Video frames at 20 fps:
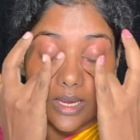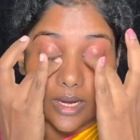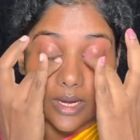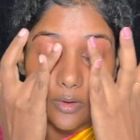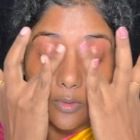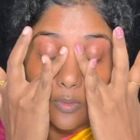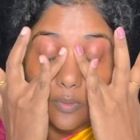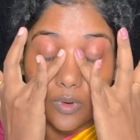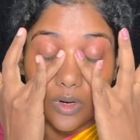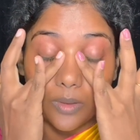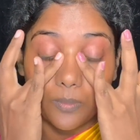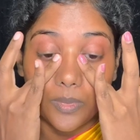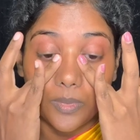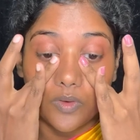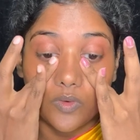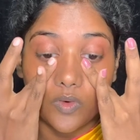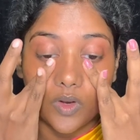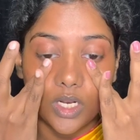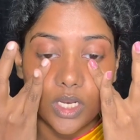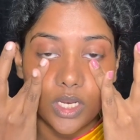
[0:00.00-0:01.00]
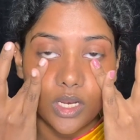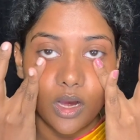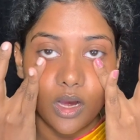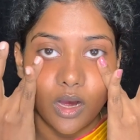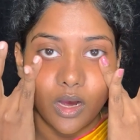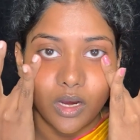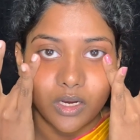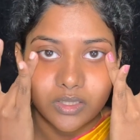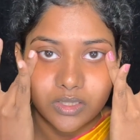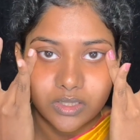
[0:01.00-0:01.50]
I don't want to be really
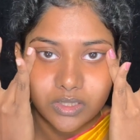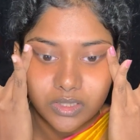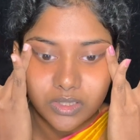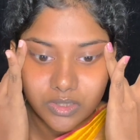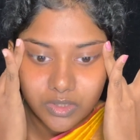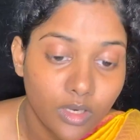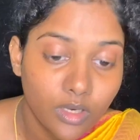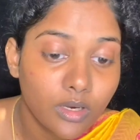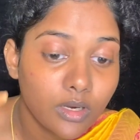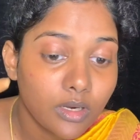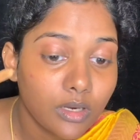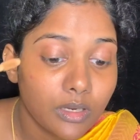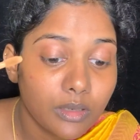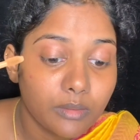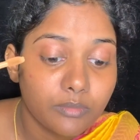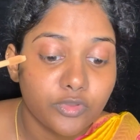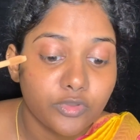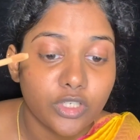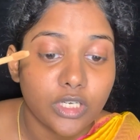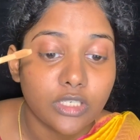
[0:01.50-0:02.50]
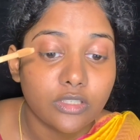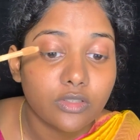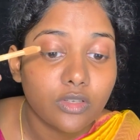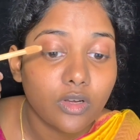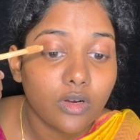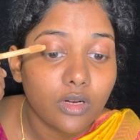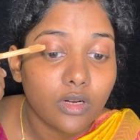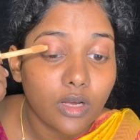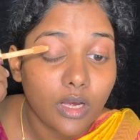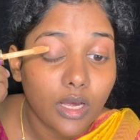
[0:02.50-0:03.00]
harsh. I'm just
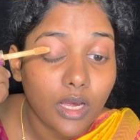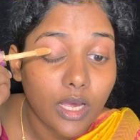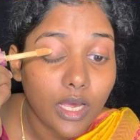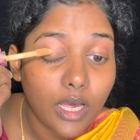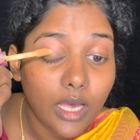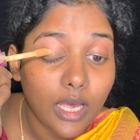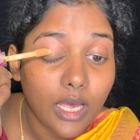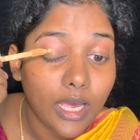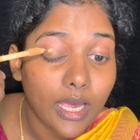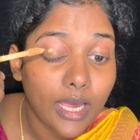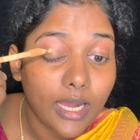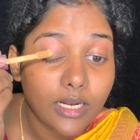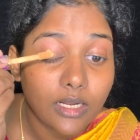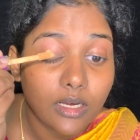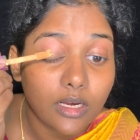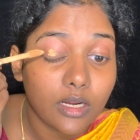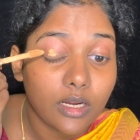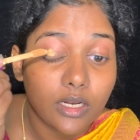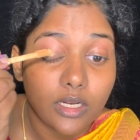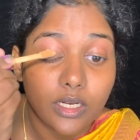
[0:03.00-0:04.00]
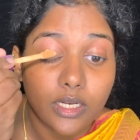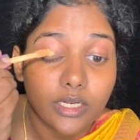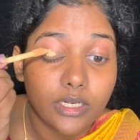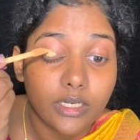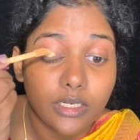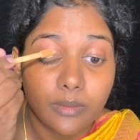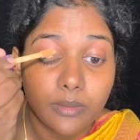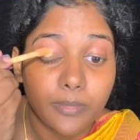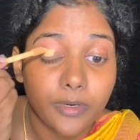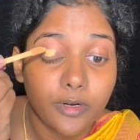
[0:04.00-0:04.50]
gonna add a
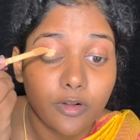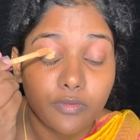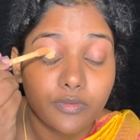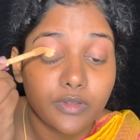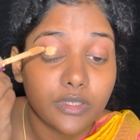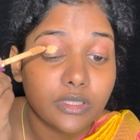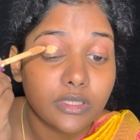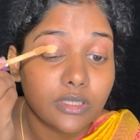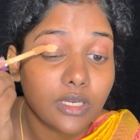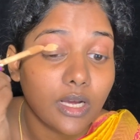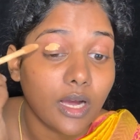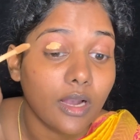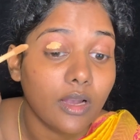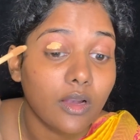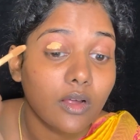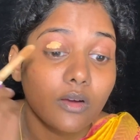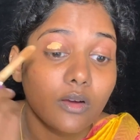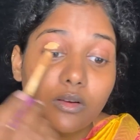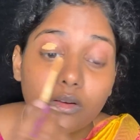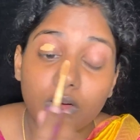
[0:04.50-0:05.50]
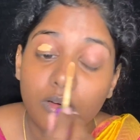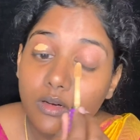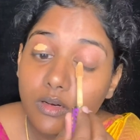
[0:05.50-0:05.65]
little bit of this color.